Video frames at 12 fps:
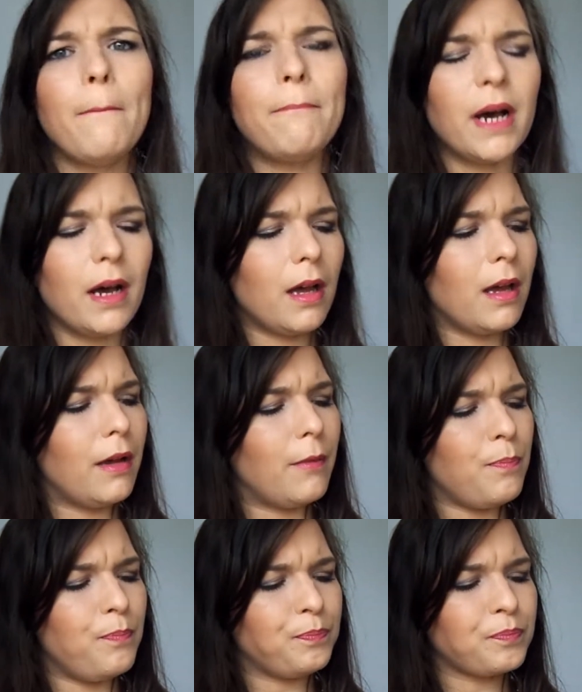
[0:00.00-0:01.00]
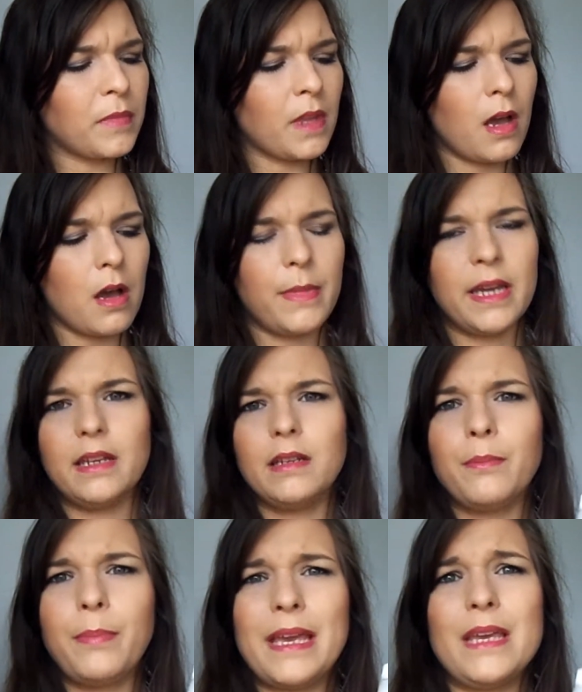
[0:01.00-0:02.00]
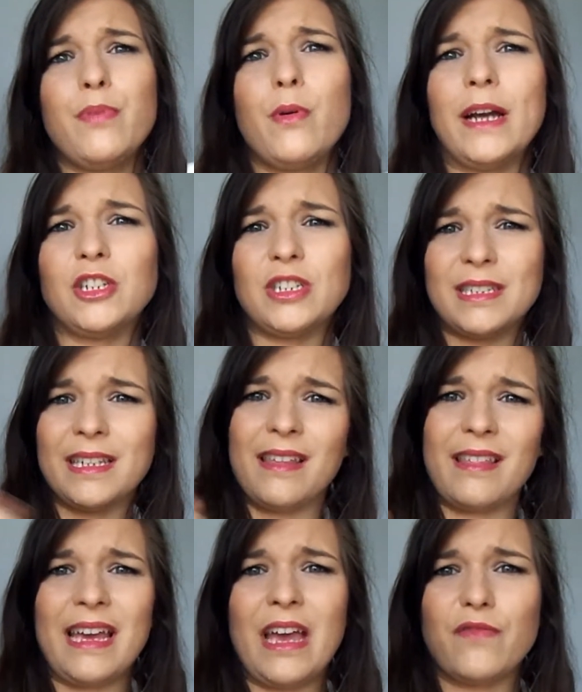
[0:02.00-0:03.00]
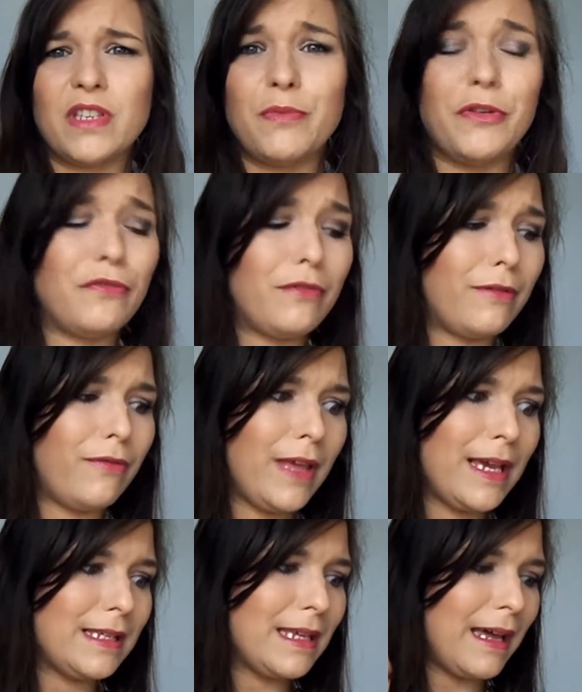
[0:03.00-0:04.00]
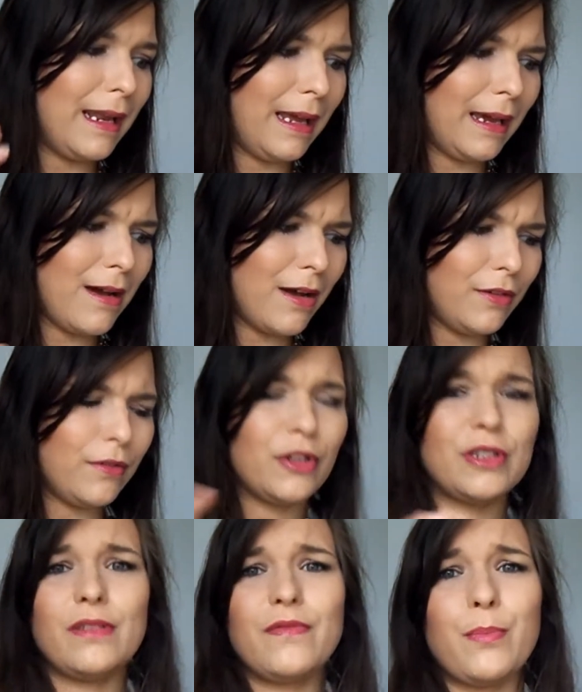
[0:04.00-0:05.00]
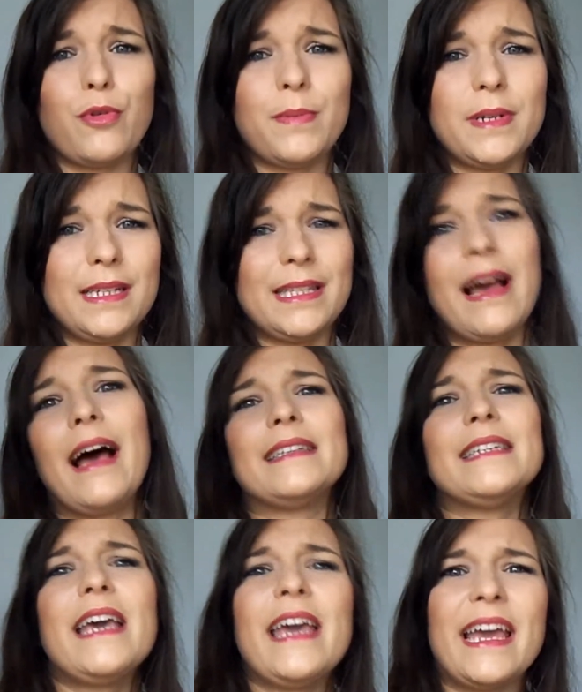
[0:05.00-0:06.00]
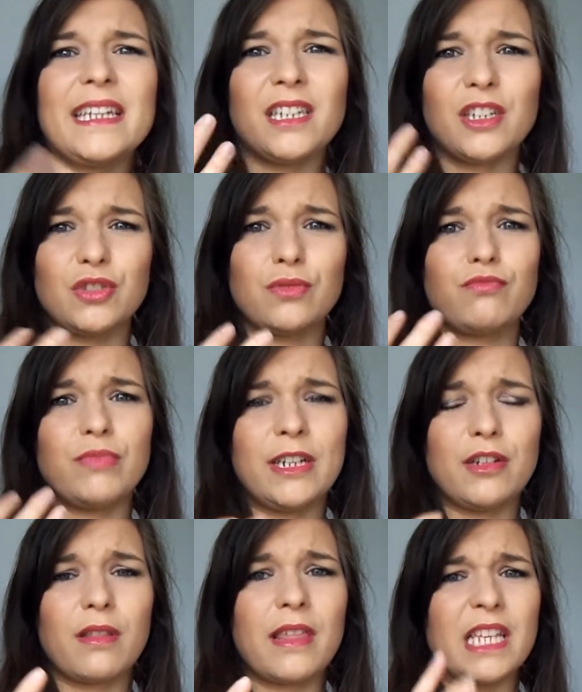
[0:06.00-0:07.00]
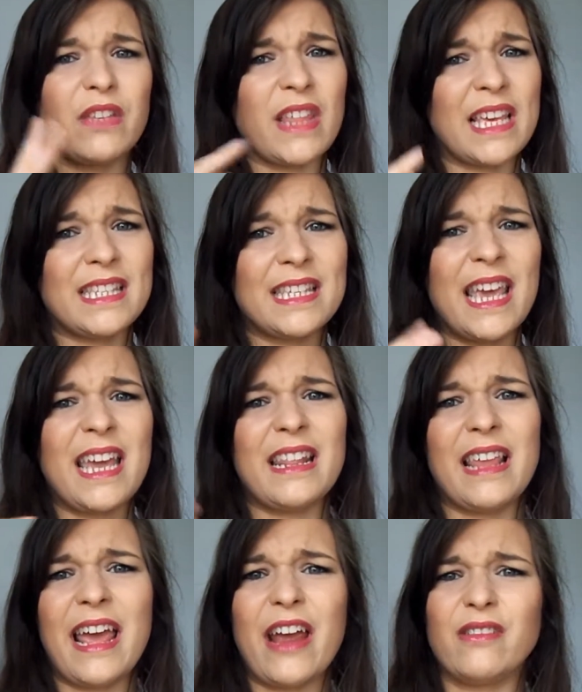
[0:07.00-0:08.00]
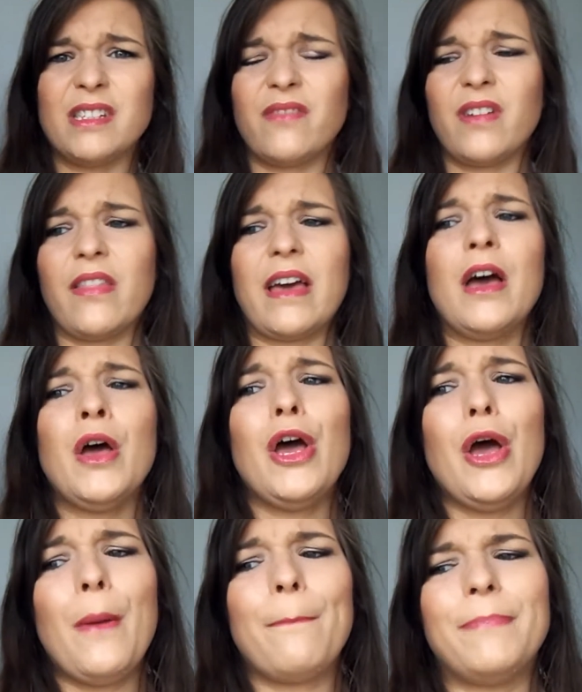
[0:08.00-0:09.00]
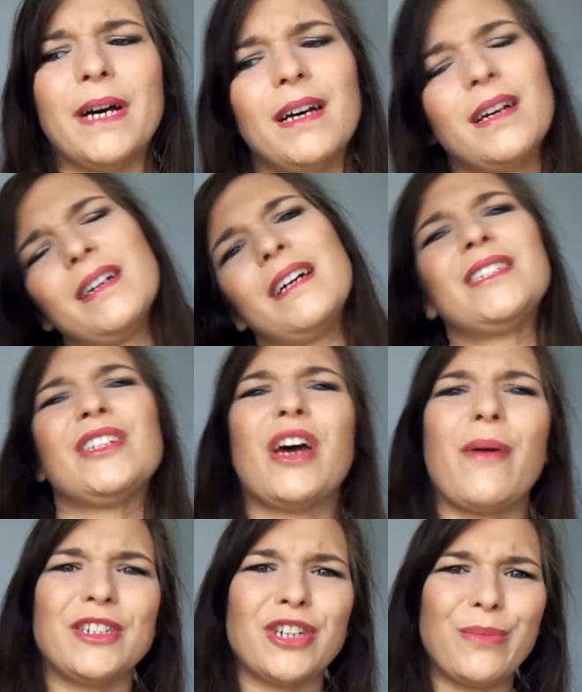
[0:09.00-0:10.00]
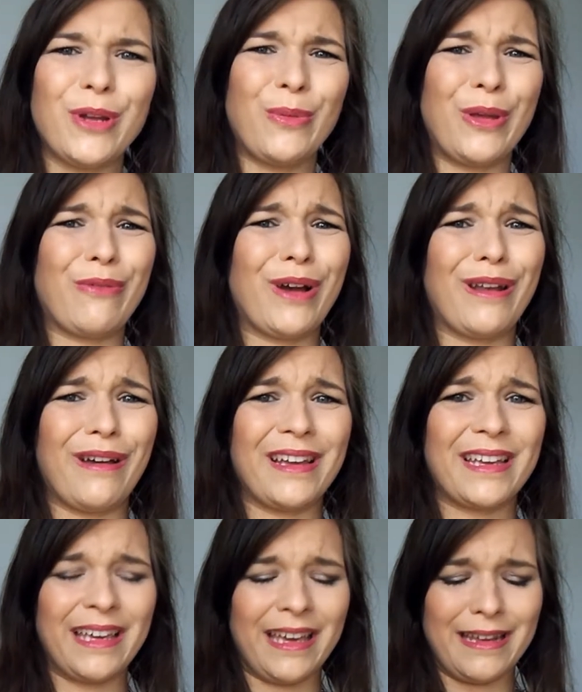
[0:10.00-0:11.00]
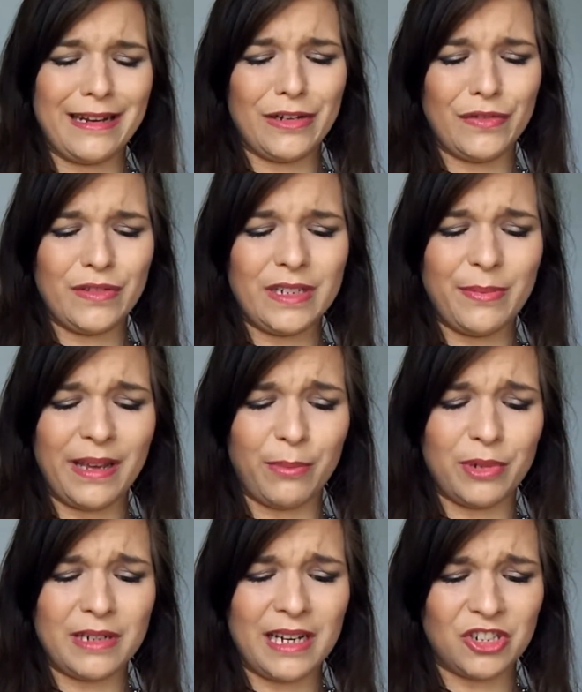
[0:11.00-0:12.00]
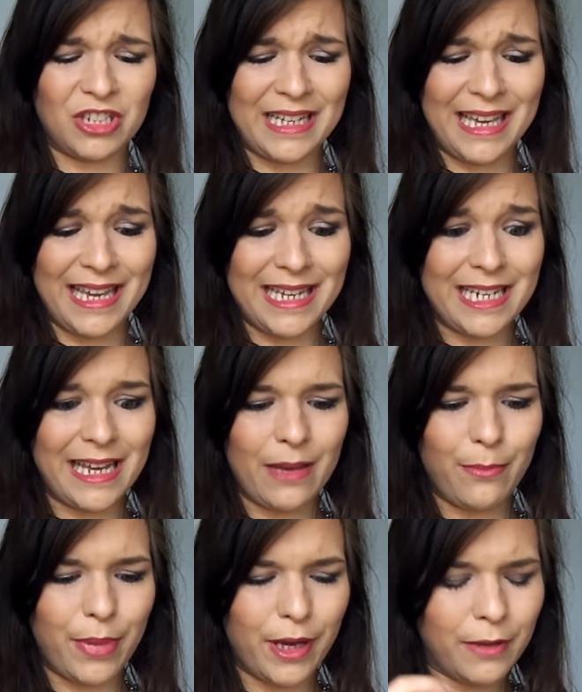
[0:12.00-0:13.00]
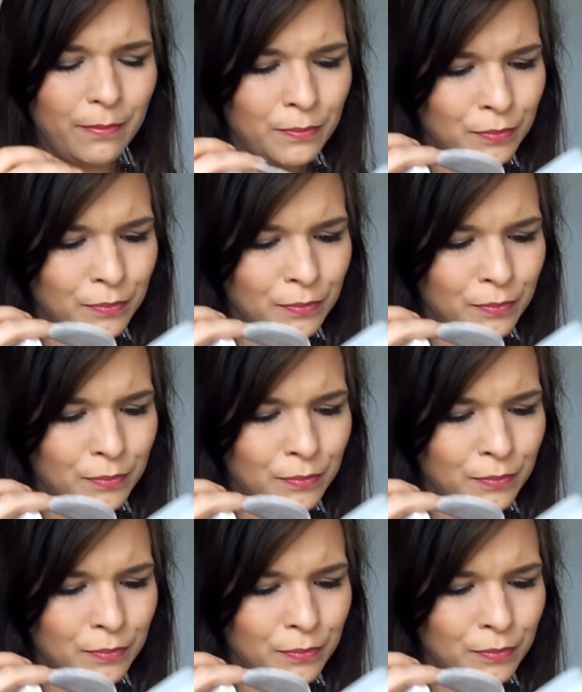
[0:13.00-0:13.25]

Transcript: but I mean, people actually say that they have a spoonful of this and it kind of, because of the properties it has, it does really good things for their skin and their hair and stuff like that. But I don't know whether I like it enough to be able to actually eat it, but